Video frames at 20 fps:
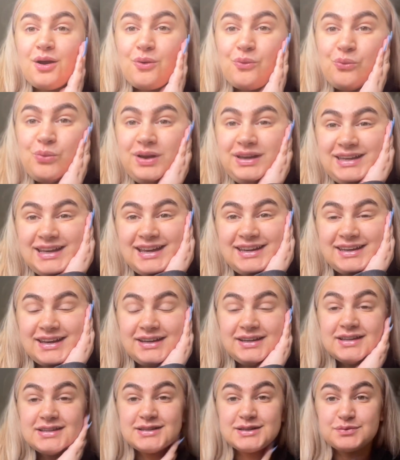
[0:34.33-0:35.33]
We did
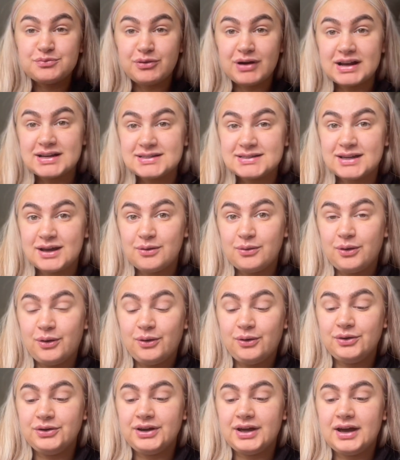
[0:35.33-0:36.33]
an espresso
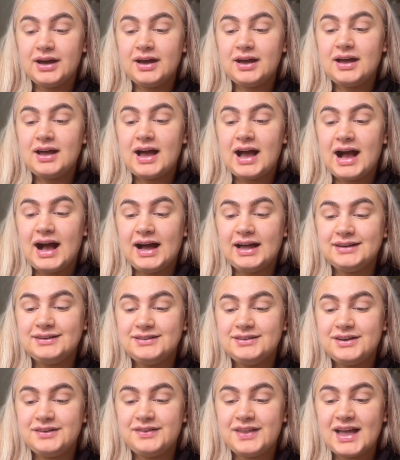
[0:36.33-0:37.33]
order
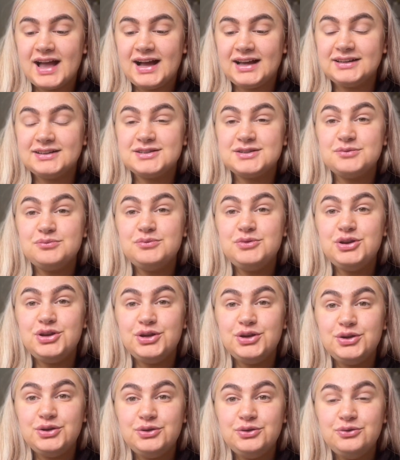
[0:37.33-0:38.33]
and they had some
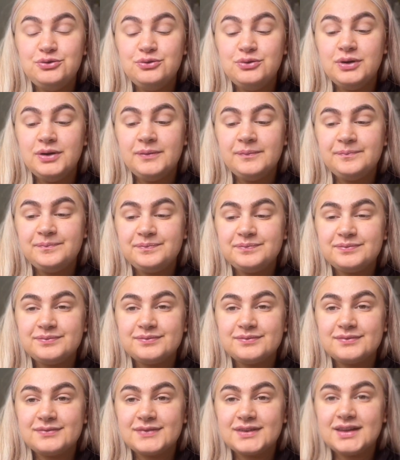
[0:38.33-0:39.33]
new,
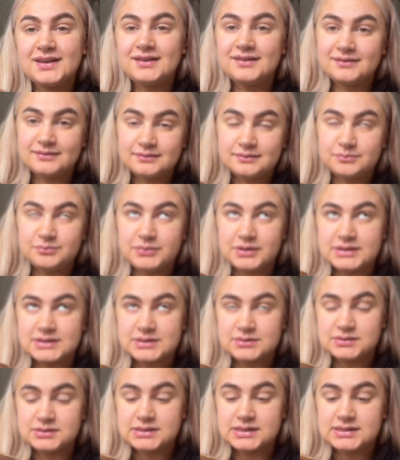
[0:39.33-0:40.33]
Rosie
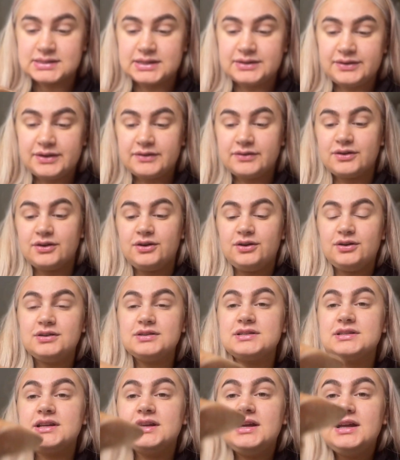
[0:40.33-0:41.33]
wants to sniff it, of
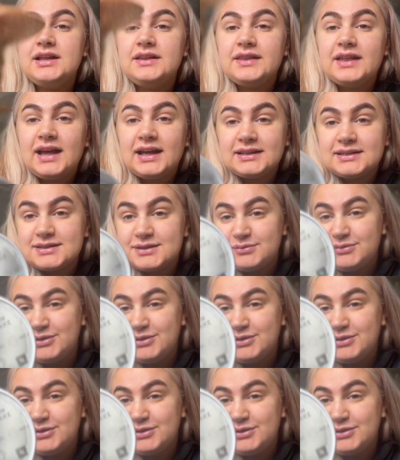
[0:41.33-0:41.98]
course. They had some